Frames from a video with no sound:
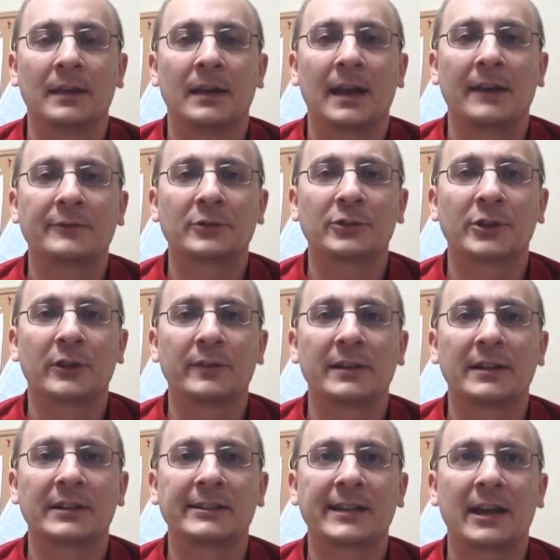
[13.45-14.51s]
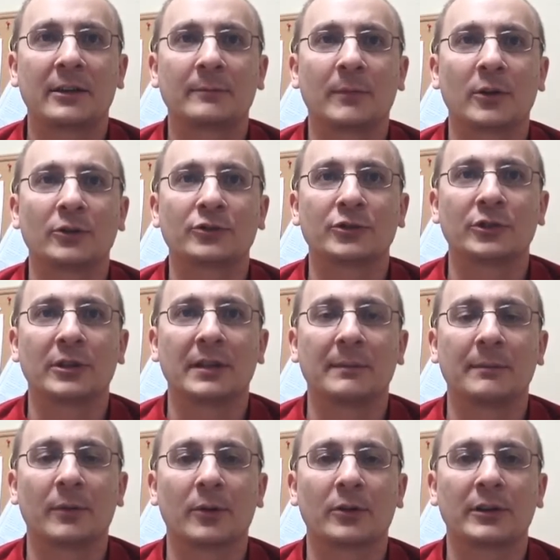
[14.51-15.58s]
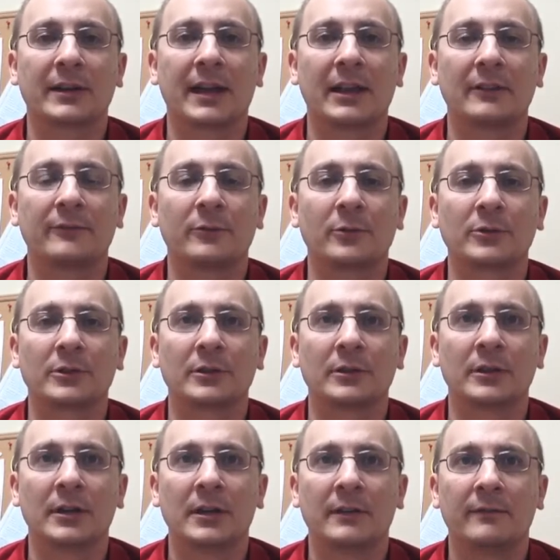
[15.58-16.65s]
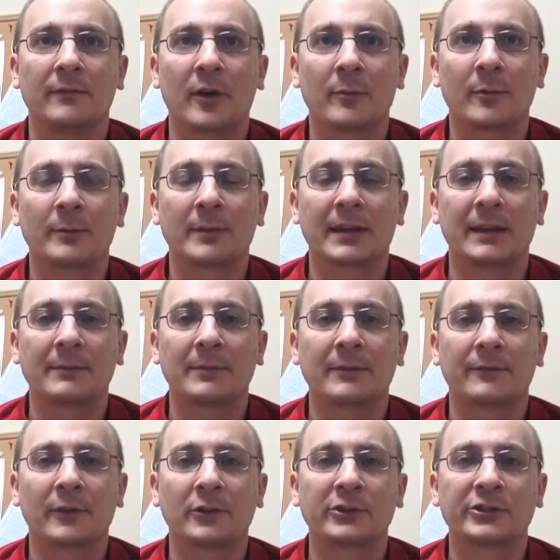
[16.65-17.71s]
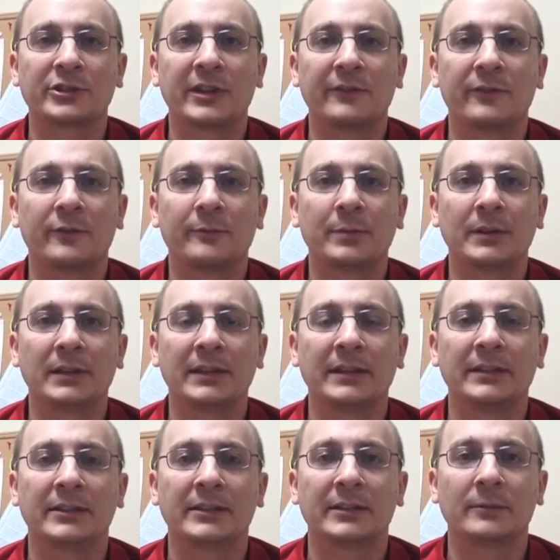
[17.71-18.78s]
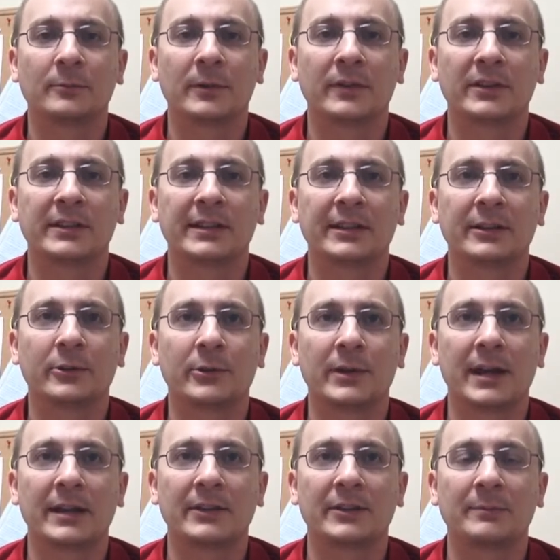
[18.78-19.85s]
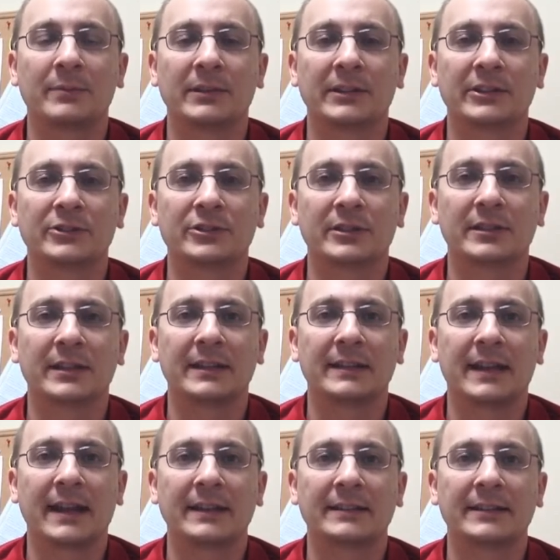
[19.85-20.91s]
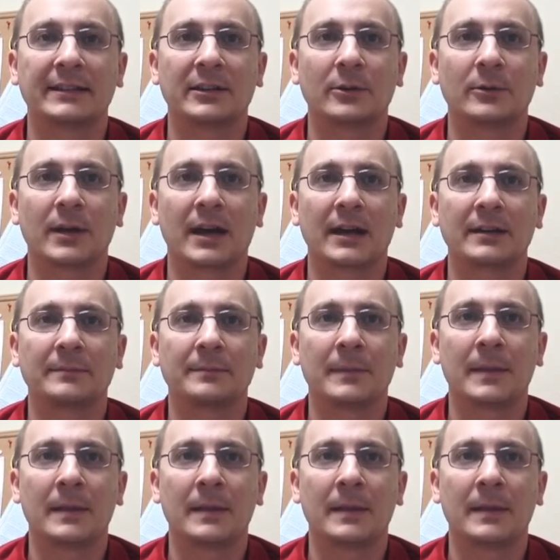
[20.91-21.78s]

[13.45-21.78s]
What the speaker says: After serving as town marshal in Berkeley, California, Vollmer became the first chief of police when the city created the position in 1909.